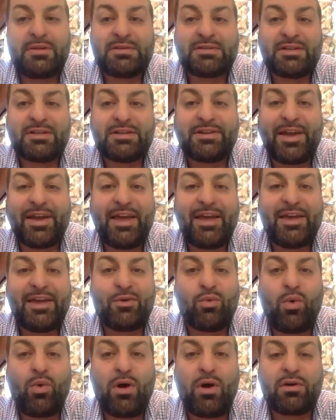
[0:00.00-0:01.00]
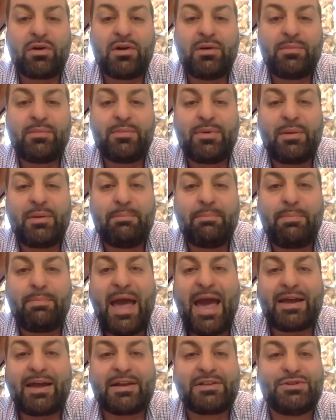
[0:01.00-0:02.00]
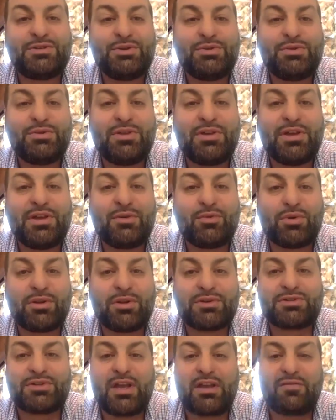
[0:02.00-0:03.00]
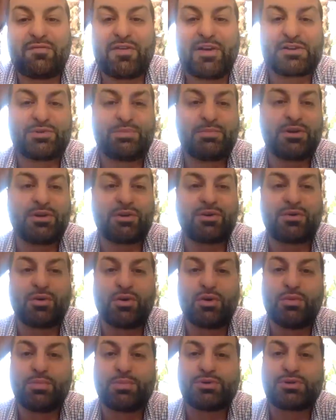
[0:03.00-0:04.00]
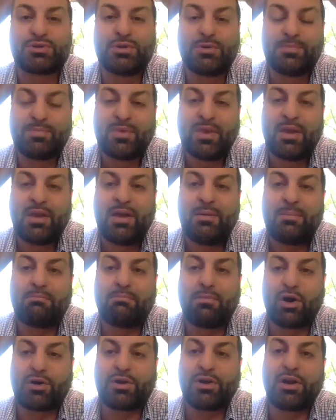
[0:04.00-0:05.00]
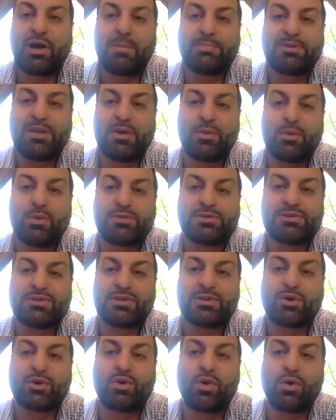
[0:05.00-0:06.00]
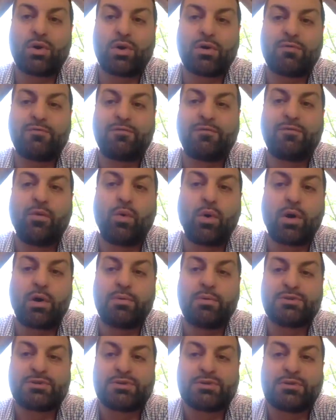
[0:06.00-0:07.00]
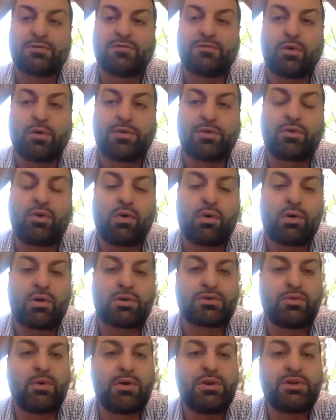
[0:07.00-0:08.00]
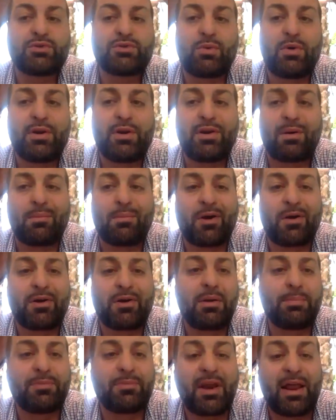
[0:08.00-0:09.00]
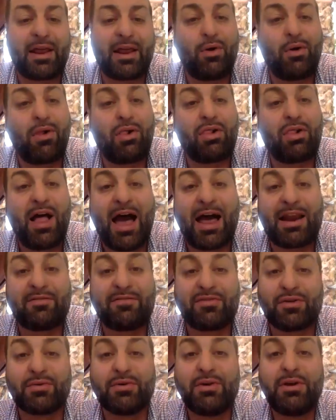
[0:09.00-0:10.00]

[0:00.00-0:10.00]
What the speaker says: today and welcome back to the Real Estate Investment Group's market update, which is the This is the fourth quarter of 2020, our market update. I know a lot of you